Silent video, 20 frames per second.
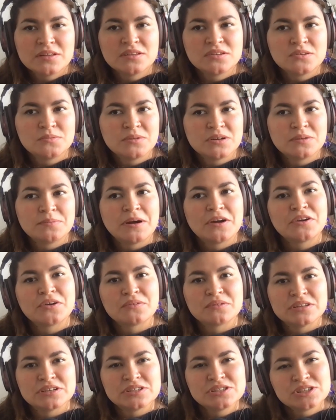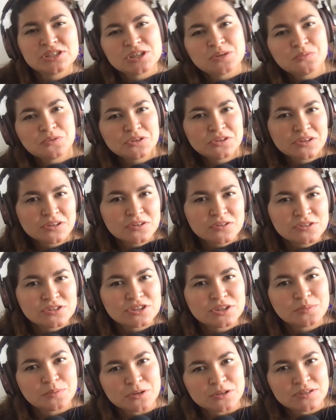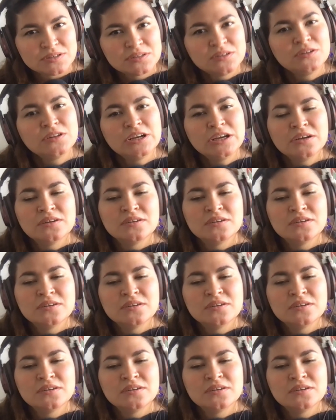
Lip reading: little bit about your relationship with your culture personally.